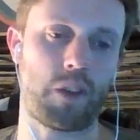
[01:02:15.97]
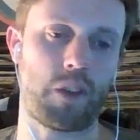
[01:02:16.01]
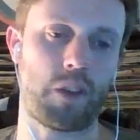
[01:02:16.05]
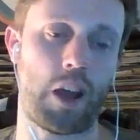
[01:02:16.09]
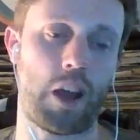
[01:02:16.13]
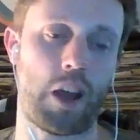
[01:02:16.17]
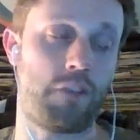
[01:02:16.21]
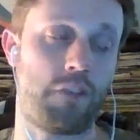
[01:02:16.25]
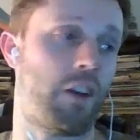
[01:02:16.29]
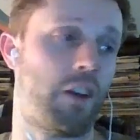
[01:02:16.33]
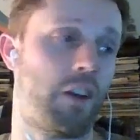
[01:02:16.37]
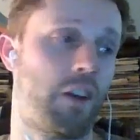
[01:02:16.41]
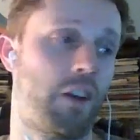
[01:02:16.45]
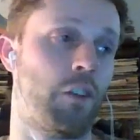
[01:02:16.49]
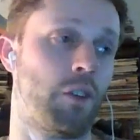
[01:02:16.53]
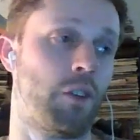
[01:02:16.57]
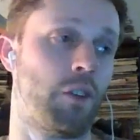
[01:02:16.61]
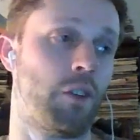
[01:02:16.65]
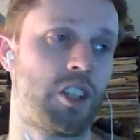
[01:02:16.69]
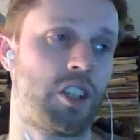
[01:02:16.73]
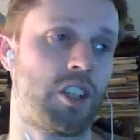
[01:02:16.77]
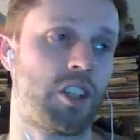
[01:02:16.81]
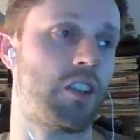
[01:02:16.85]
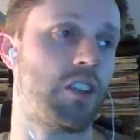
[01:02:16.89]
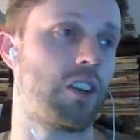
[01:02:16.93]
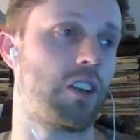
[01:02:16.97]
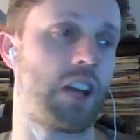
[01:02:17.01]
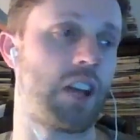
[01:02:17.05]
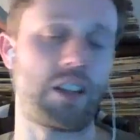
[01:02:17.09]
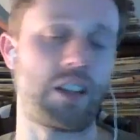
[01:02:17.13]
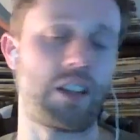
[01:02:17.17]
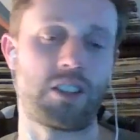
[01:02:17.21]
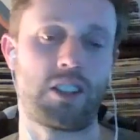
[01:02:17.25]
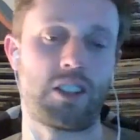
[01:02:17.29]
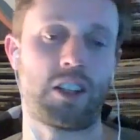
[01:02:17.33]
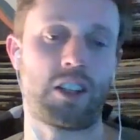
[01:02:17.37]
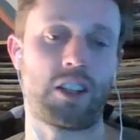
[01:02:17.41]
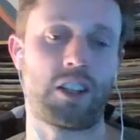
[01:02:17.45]
I've only seen their
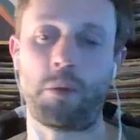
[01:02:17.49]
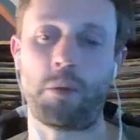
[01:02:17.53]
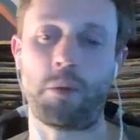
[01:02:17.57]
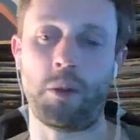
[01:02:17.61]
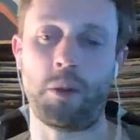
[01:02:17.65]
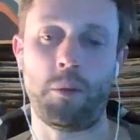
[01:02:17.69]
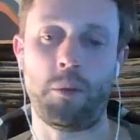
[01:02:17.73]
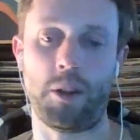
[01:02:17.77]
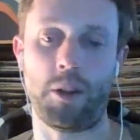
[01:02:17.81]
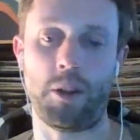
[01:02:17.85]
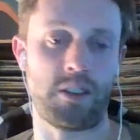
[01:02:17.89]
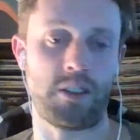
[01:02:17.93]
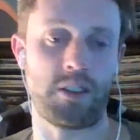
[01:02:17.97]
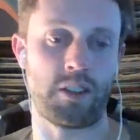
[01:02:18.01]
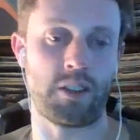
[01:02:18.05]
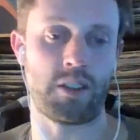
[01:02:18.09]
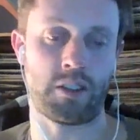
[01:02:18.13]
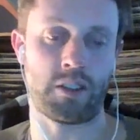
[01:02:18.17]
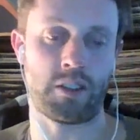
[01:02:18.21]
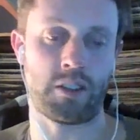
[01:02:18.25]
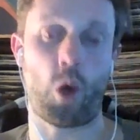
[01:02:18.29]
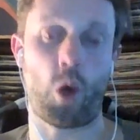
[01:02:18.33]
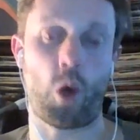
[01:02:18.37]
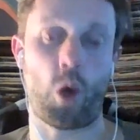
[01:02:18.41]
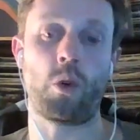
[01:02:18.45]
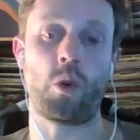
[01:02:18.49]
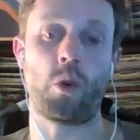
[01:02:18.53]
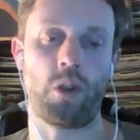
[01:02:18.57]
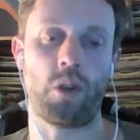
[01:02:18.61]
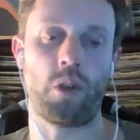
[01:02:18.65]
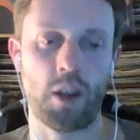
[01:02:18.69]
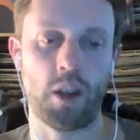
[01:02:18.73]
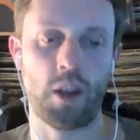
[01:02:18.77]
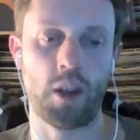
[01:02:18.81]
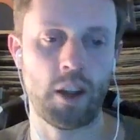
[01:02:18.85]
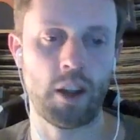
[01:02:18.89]
cans at a couple of places total.